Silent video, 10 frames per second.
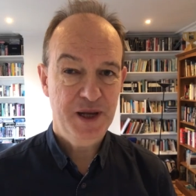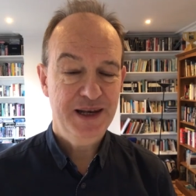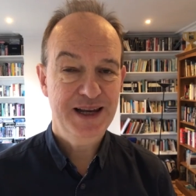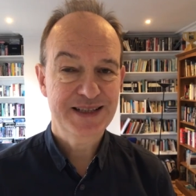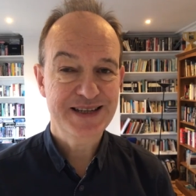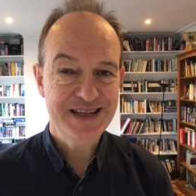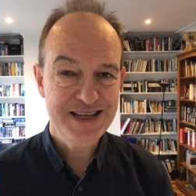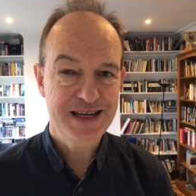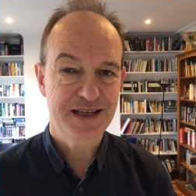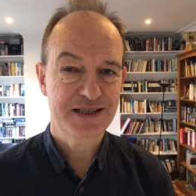Las
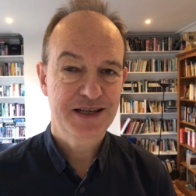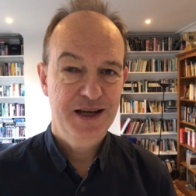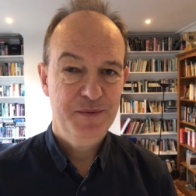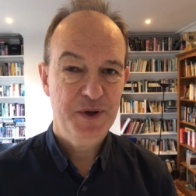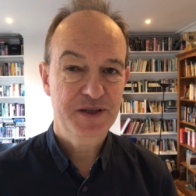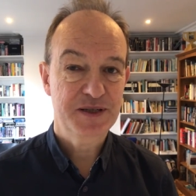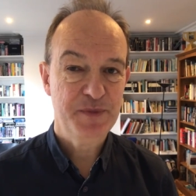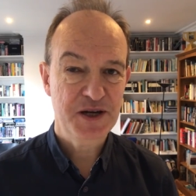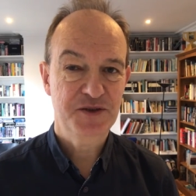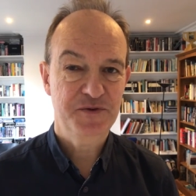Niñas by the
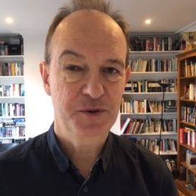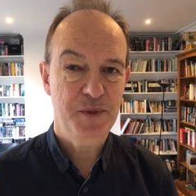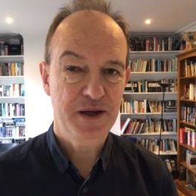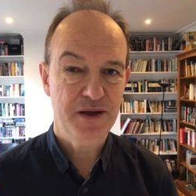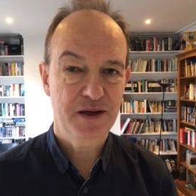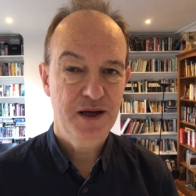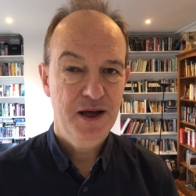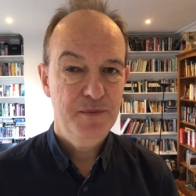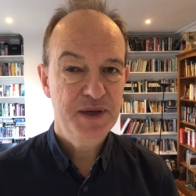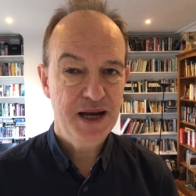Spanish filmmaker
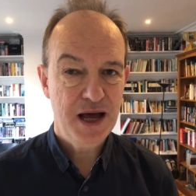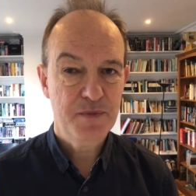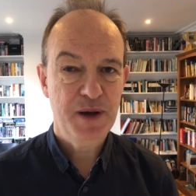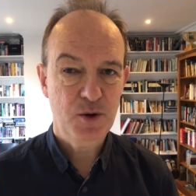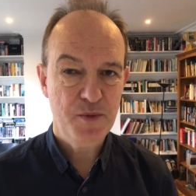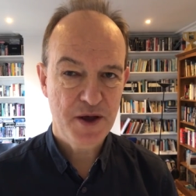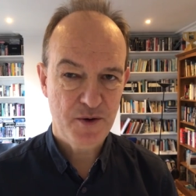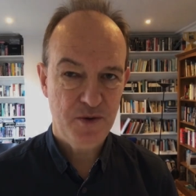Pilar Palomero.